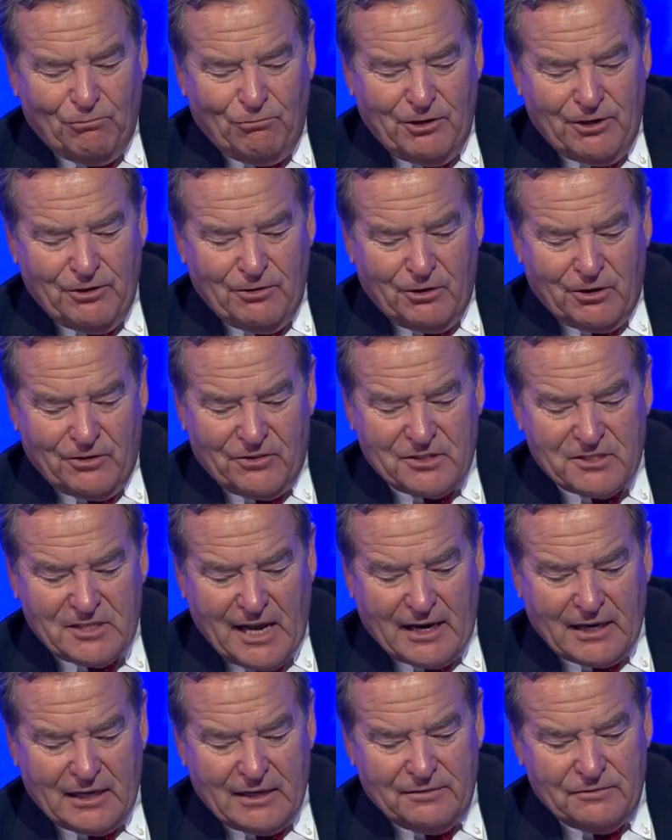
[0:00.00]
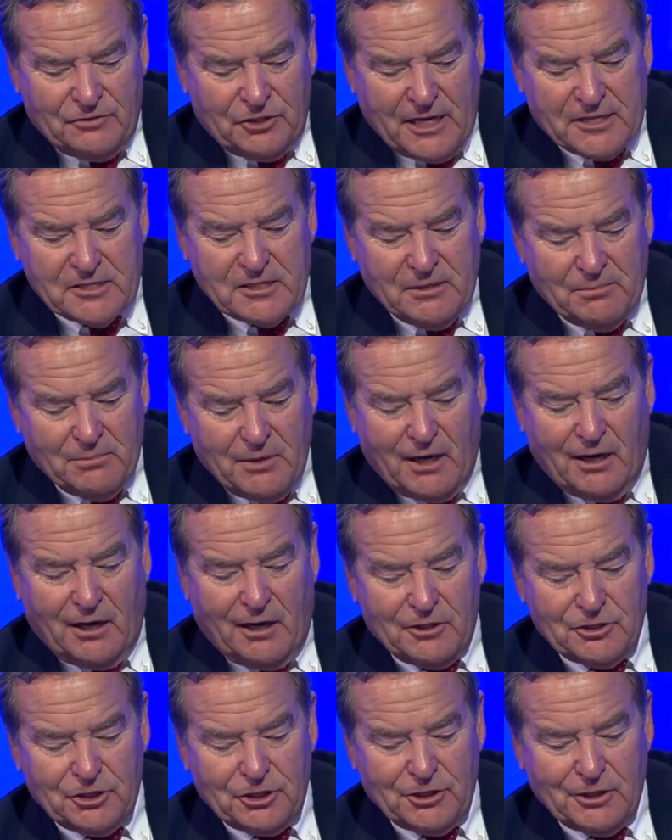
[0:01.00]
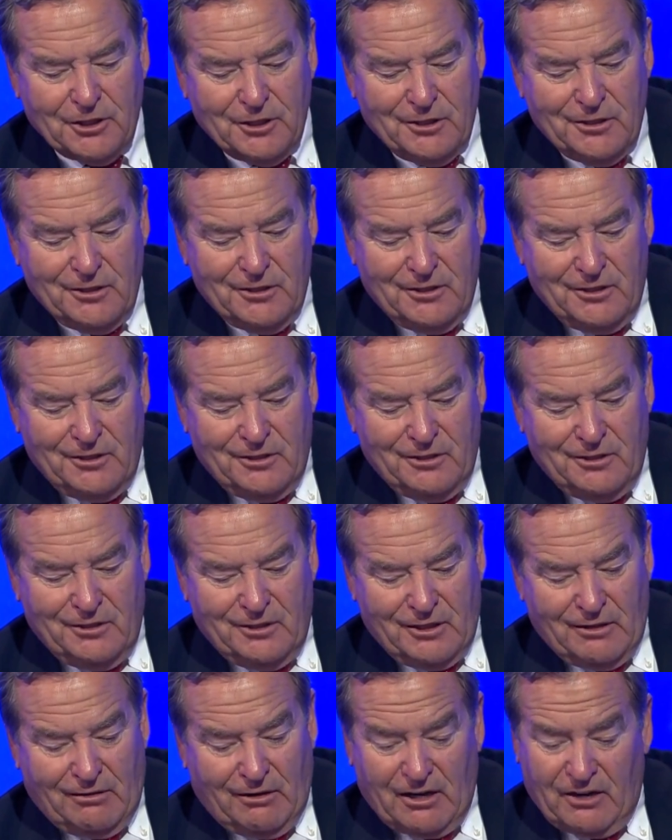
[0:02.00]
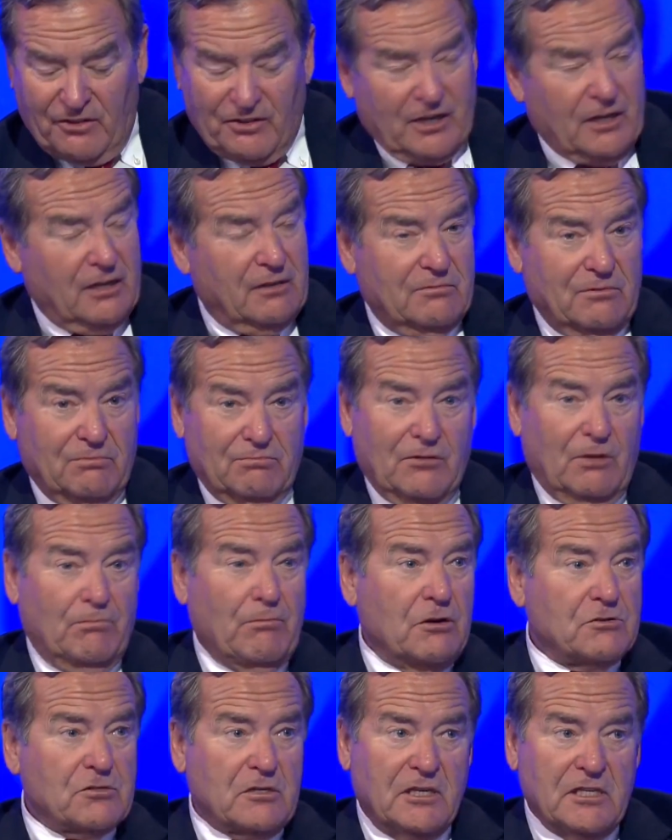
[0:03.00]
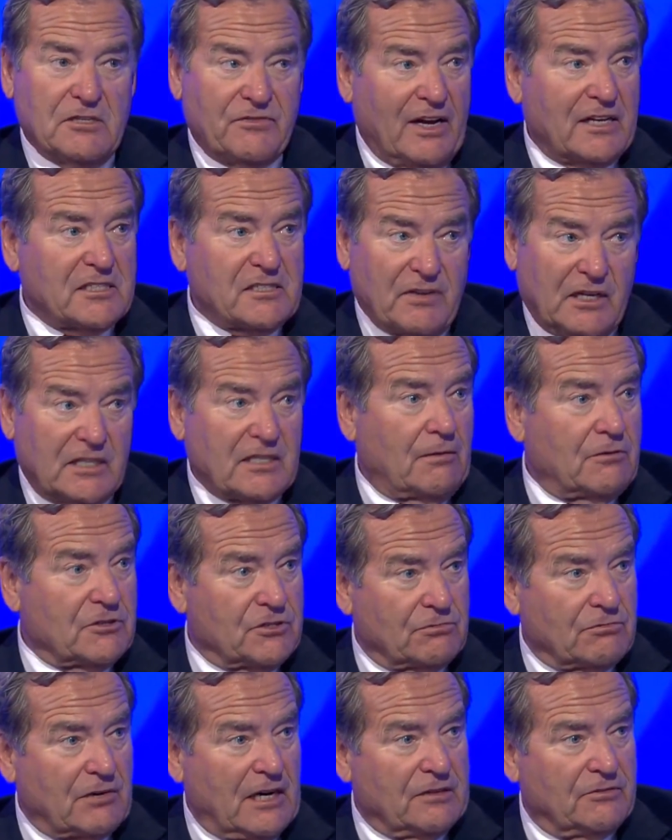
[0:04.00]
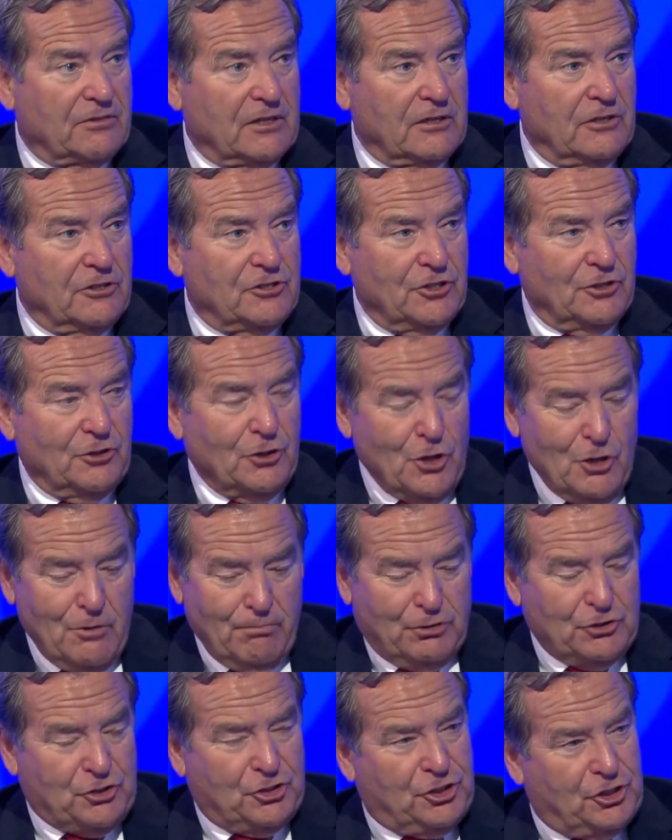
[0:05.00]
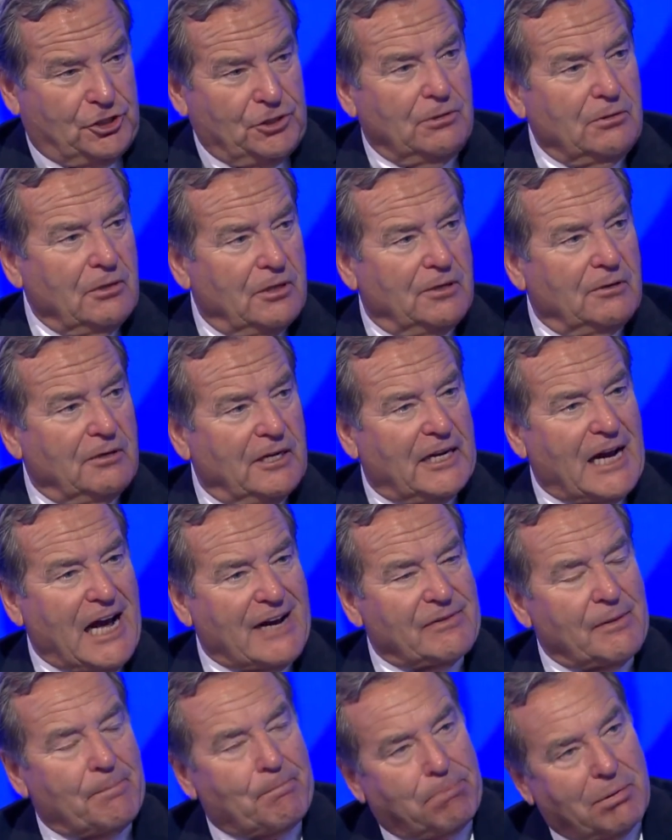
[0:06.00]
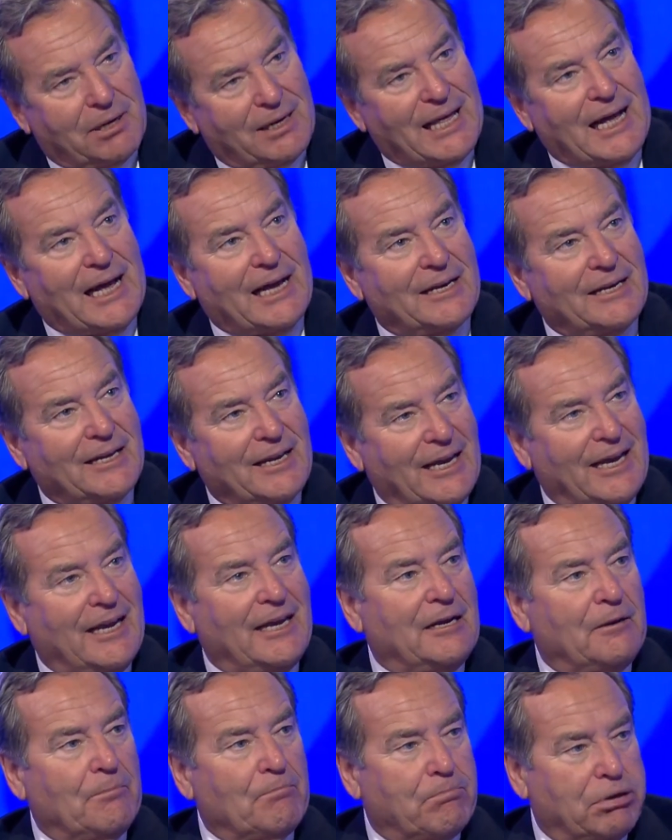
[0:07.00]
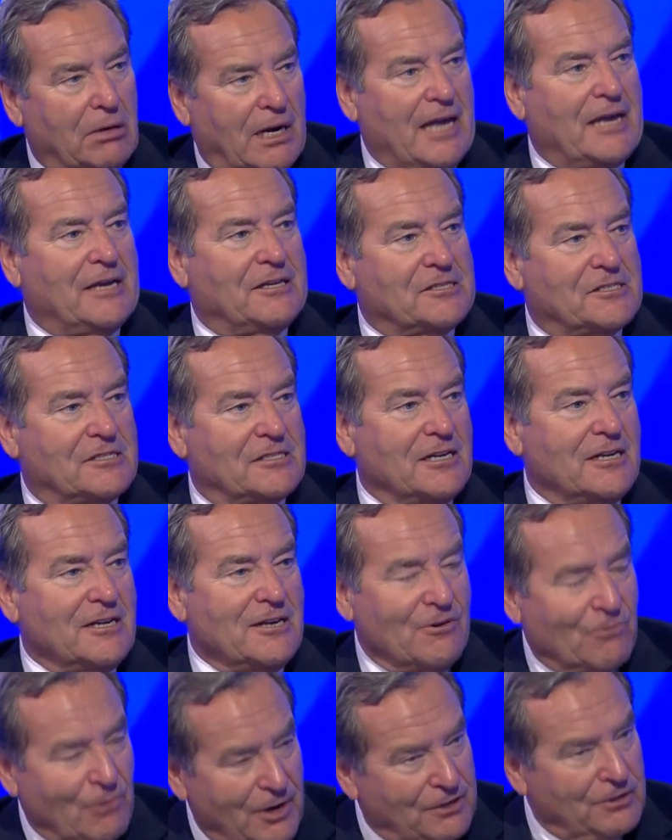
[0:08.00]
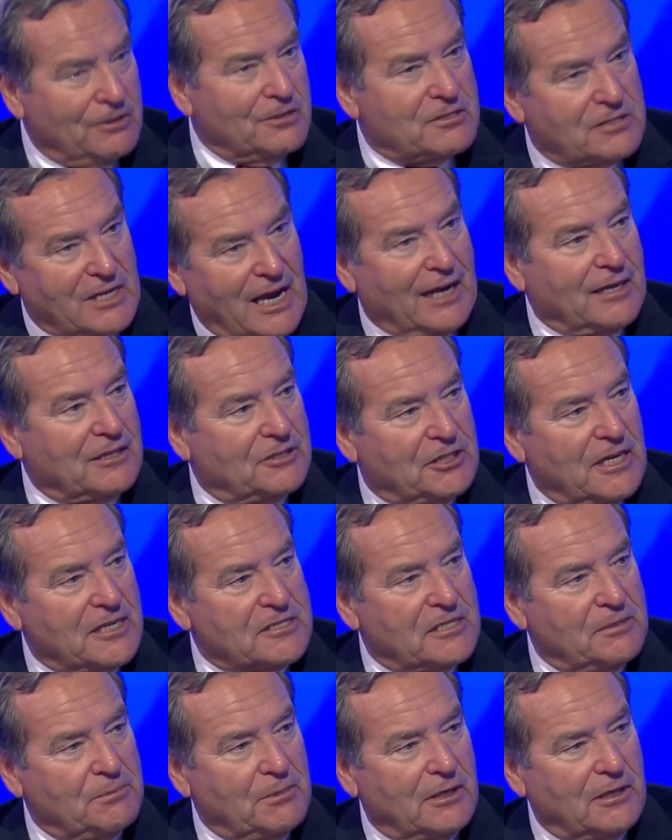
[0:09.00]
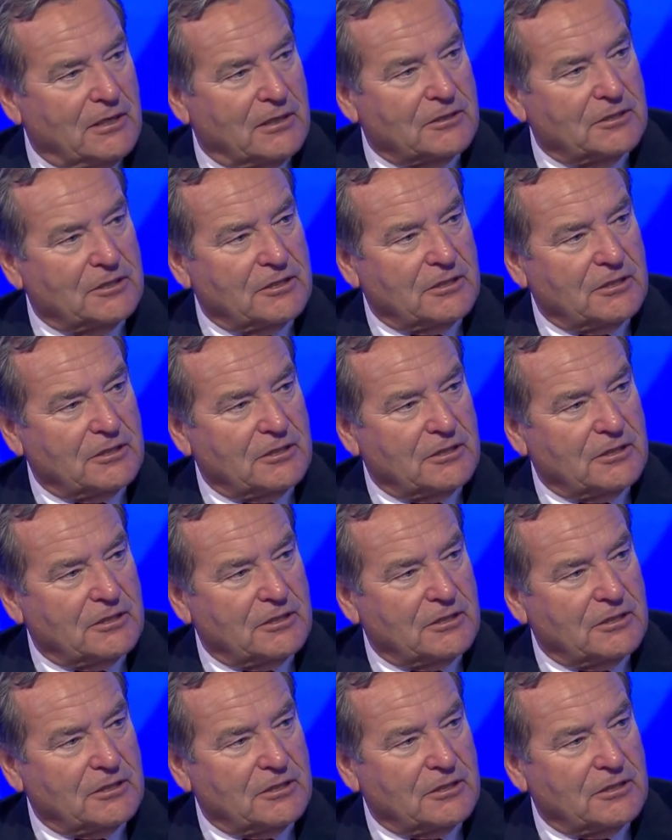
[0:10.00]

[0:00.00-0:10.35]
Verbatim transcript: when you look at the sacking of Jesse Marsch, you know, and I think uh, most Leeds fans felt that was the right thing to do. Yeah. But surely you need to have a plan in place. Of course. When you sack Jesse Marsch.